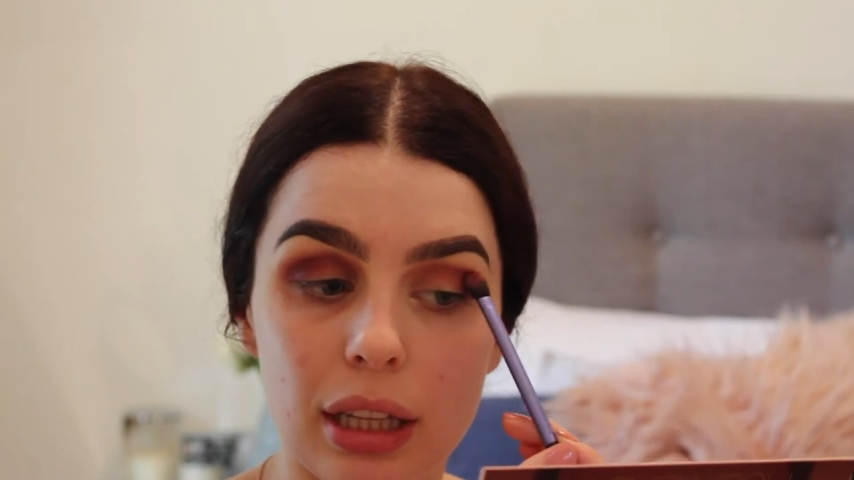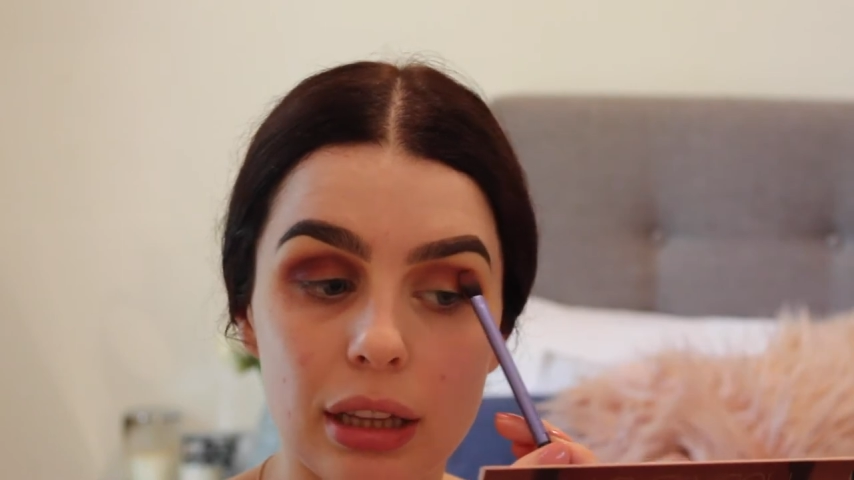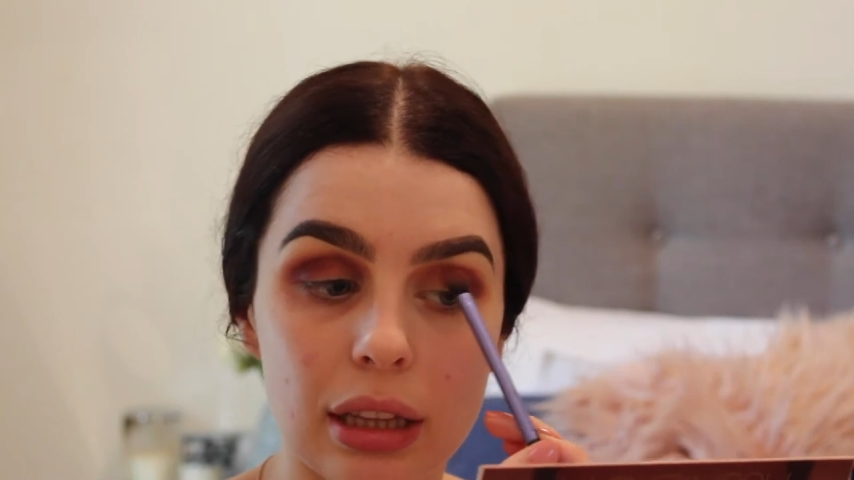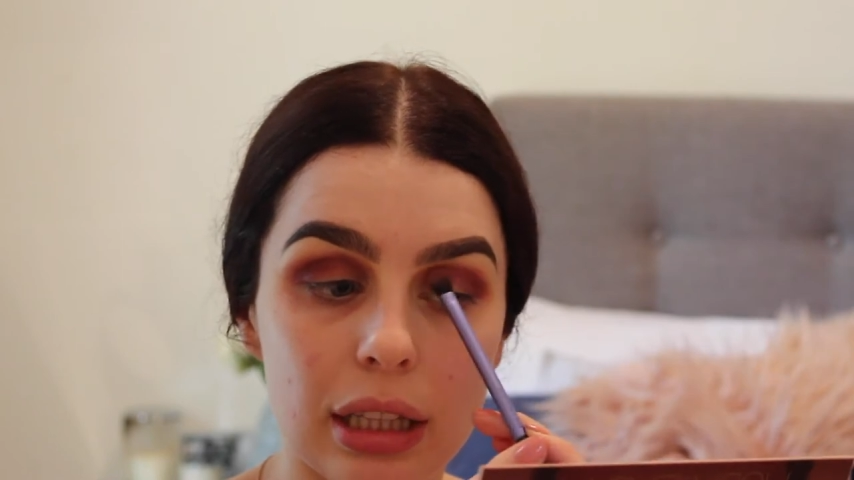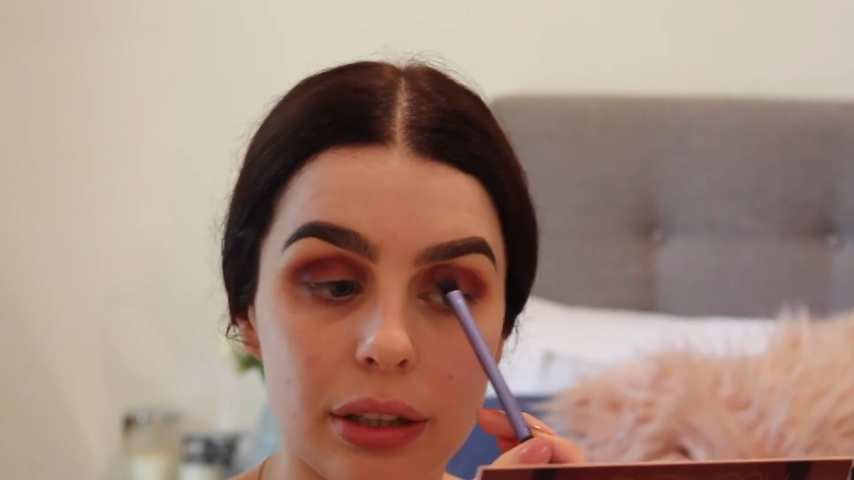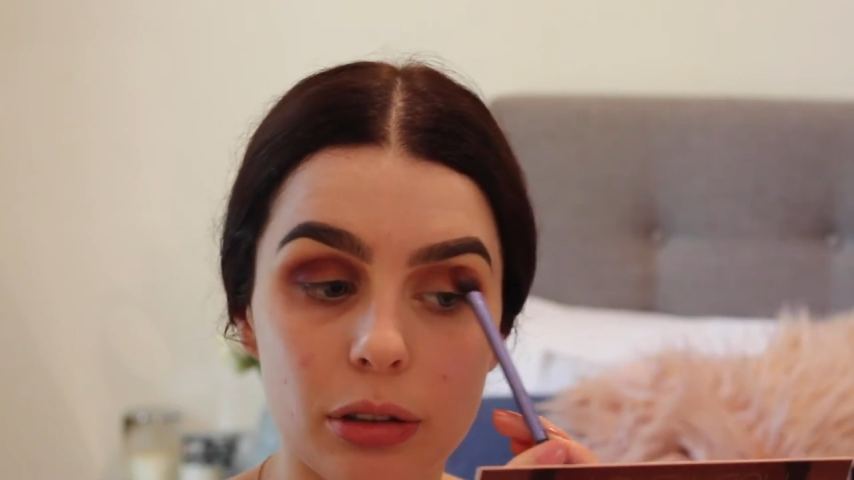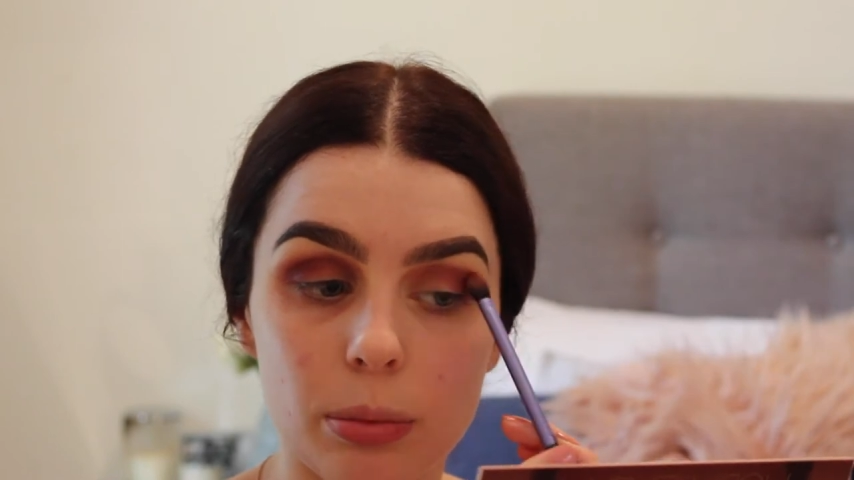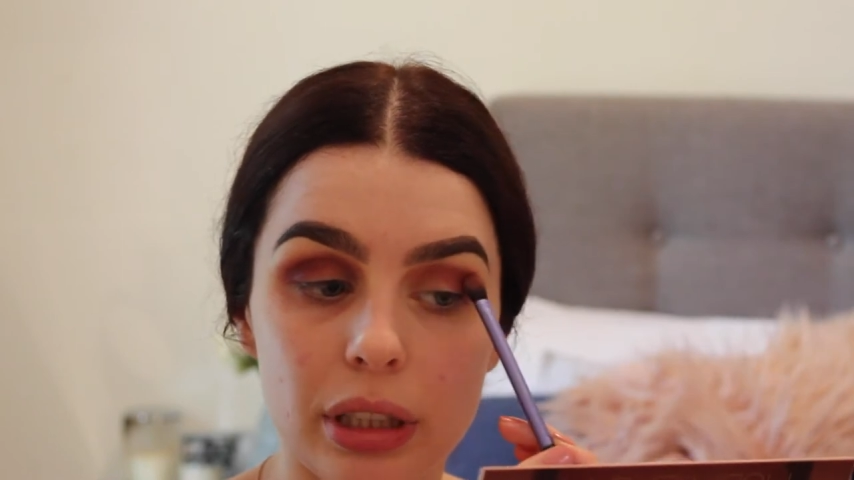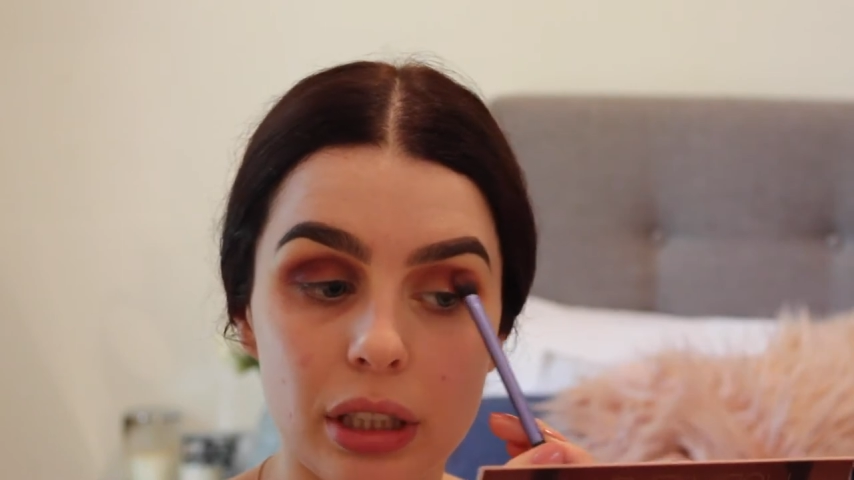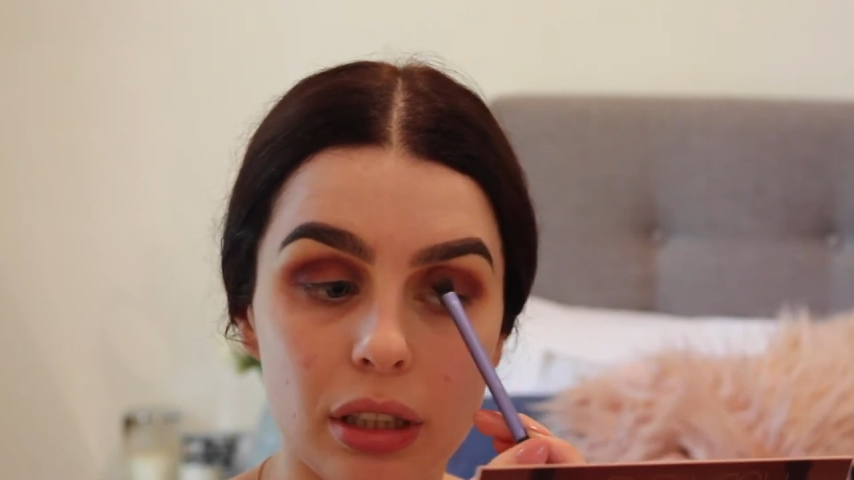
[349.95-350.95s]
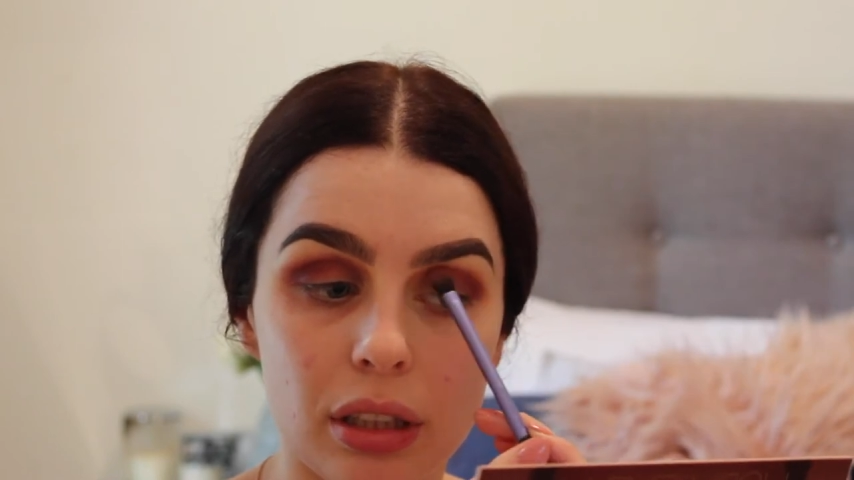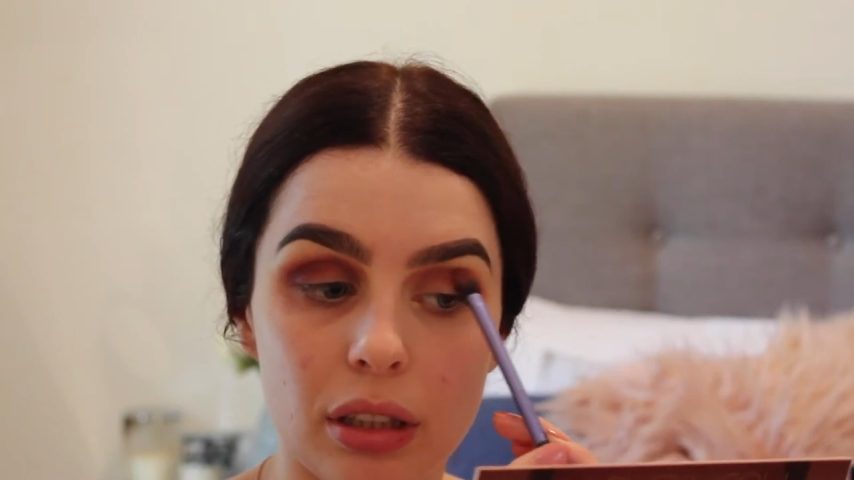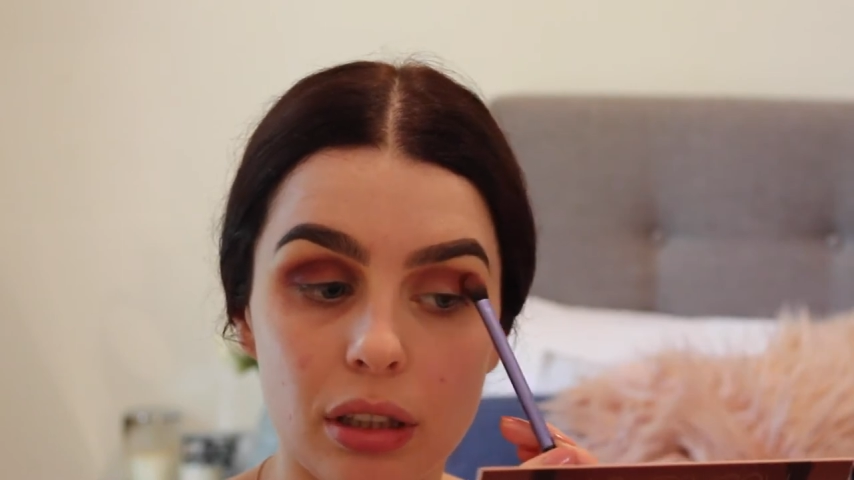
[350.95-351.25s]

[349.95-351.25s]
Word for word: a little bit